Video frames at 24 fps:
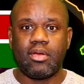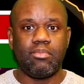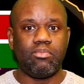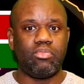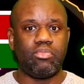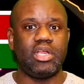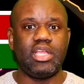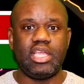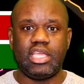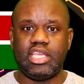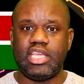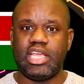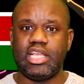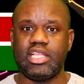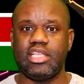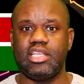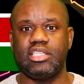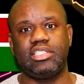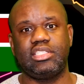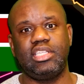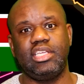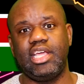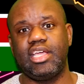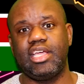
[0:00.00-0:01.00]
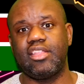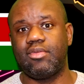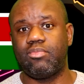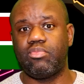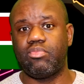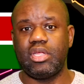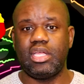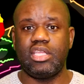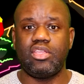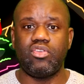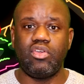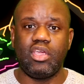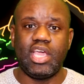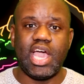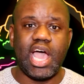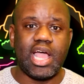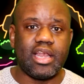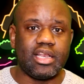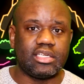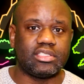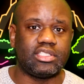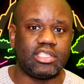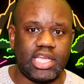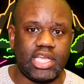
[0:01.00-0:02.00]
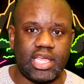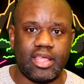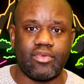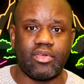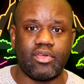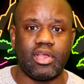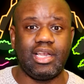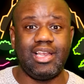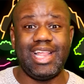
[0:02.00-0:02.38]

bring Kenyans together, bring Ugandans together.